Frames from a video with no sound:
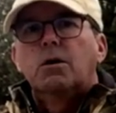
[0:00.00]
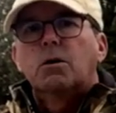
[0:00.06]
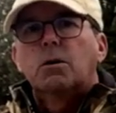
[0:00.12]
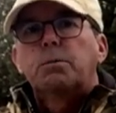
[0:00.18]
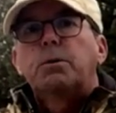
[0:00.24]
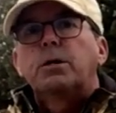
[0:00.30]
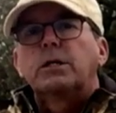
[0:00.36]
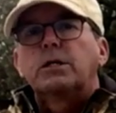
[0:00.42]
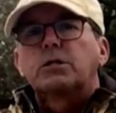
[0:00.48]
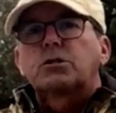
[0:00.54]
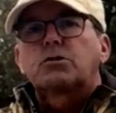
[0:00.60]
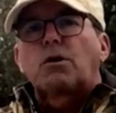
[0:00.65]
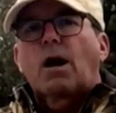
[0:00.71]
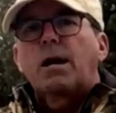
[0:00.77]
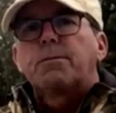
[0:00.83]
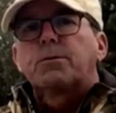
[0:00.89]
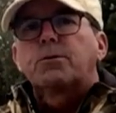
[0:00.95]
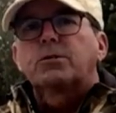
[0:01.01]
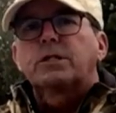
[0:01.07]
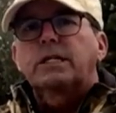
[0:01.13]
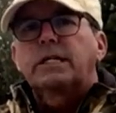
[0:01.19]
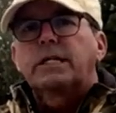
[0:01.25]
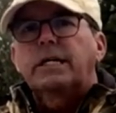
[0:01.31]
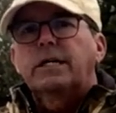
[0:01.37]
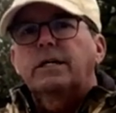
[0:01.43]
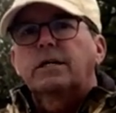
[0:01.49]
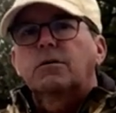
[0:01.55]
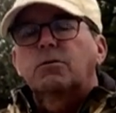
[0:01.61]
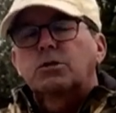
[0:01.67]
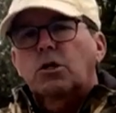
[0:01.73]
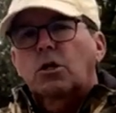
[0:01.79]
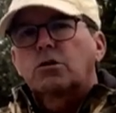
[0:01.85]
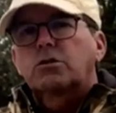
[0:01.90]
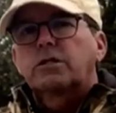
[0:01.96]
We're putting stripers in here,
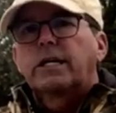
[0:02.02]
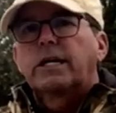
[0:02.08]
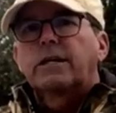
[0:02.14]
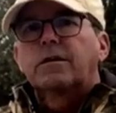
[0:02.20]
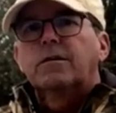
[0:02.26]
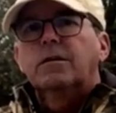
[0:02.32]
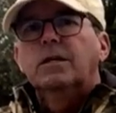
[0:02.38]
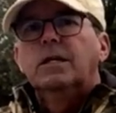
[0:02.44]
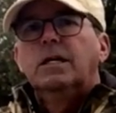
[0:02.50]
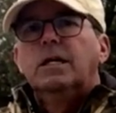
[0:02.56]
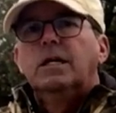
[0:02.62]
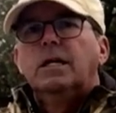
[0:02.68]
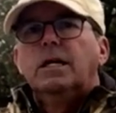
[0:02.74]
which are sterile.